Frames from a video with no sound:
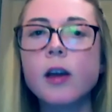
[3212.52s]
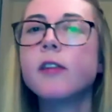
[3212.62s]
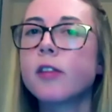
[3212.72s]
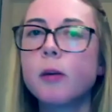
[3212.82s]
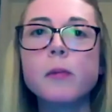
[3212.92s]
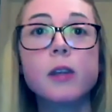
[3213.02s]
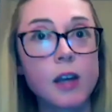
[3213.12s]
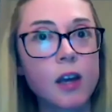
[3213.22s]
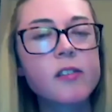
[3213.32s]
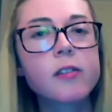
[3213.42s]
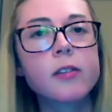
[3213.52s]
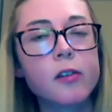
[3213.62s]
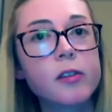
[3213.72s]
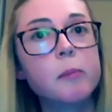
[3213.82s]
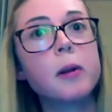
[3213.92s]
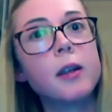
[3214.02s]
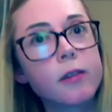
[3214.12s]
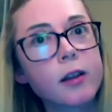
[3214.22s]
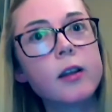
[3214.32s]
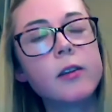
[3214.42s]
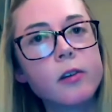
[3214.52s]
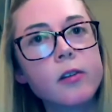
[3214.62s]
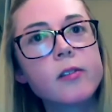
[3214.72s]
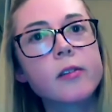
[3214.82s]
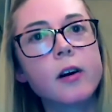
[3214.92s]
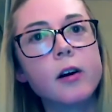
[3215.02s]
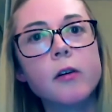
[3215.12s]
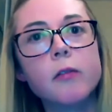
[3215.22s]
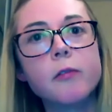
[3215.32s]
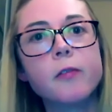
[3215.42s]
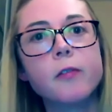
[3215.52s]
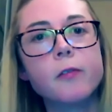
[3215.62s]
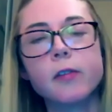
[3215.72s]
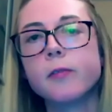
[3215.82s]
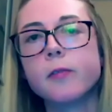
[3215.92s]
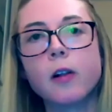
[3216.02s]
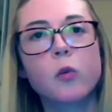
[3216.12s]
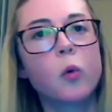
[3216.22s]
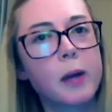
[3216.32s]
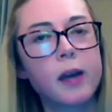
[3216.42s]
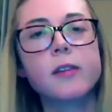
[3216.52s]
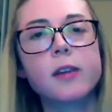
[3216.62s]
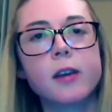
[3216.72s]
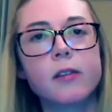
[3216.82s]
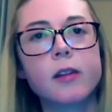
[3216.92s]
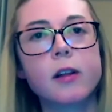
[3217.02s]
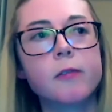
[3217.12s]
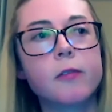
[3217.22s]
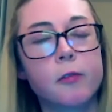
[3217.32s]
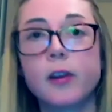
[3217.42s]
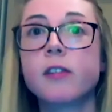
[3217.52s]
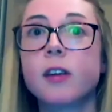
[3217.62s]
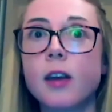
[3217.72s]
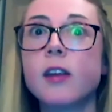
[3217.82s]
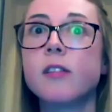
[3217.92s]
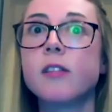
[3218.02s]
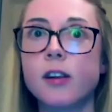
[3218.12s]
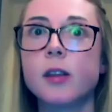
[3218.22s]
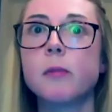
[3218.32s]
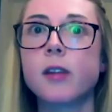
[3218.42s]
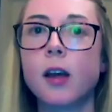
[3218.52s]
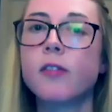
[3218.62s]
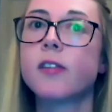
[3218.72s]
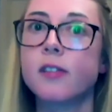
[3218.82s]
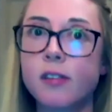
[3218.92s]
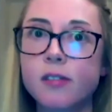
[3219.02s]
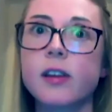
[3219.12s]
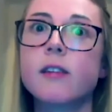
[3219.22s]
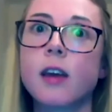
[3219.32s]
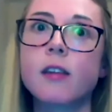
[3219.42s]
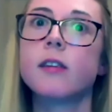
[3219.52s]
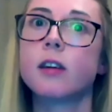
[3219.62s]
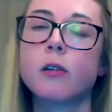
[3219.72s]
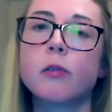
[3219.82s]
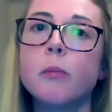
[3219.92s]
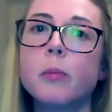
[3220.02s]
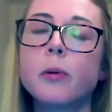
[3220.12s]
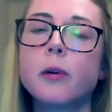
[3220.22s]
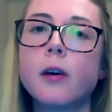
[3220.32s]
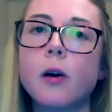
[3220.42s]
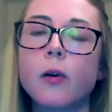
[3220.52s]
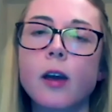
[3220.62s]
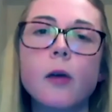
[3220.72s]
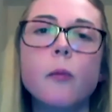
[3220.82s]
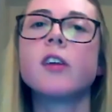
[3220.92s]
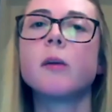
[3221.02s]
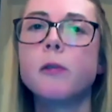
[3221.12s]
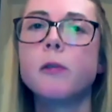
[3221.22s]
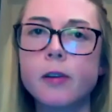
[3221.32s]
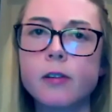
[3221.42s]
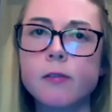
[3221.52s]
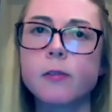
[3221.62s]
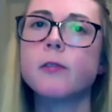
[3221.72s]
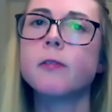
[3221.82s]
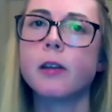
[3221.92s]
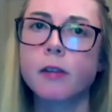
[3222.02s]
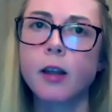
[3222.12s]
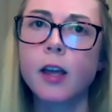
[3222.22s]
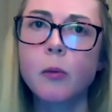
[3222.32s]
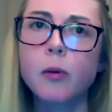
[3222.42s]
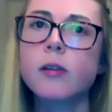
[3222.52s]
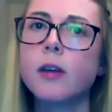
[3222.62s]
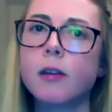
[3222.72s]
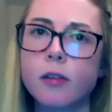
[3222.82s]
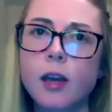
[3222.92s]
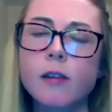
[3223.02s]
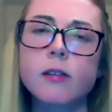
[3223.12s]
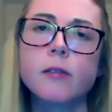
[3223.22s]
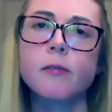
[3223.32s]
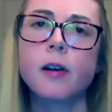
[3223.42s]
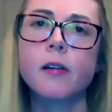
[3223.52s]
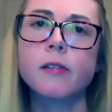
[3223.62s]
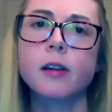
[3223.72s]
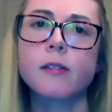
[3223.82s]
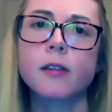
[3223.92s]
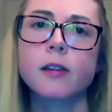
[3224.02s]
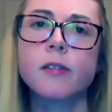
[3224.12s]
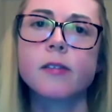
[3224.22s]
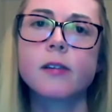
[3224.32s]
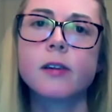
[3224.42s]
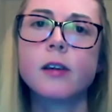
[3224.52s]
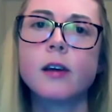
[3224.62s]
In some, yes, there's the political issues of, first of all, Quebec seeing itself, French Canadians seeing themselves as a distinct ethnic group, okay, and wanting provision for the French language and education and various things like this.